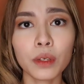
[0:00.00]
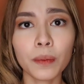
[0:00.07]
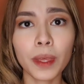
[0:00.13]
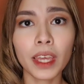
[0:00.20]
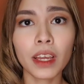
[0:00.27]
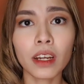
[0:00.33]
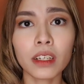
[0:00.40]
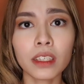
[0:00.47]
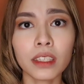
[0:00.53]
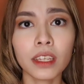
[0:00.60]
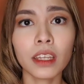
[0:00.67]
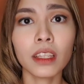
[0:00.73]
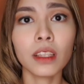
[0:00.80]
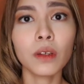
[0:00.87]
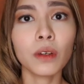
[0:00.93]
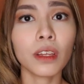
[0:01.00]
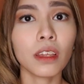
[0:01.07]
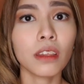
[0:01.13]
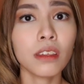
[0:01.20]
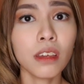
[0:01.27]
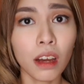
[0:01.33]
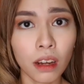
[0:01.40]
to make our skin look
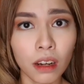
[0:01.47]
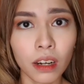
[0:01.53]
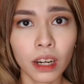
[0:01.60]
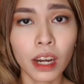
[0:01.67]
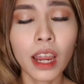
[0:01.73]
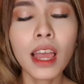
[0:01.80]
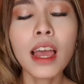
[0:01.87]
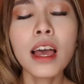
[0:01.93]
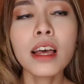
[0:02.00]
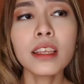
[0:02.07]
younger.